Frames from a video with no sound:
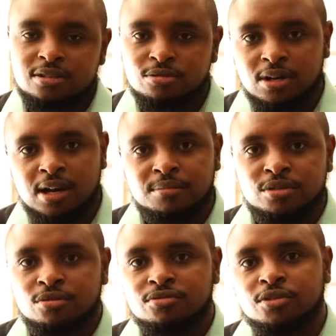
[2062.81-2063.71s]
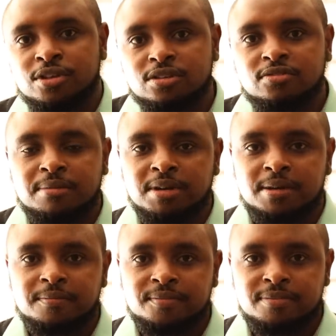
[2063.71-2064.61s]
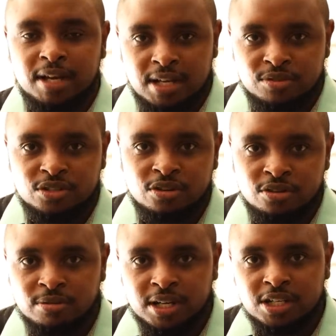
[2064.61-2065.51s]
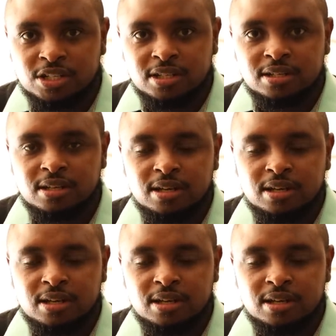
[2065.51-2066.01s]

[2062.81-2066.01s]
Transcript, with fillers: you'll come through for this family. My name is Kingori Wangeshi.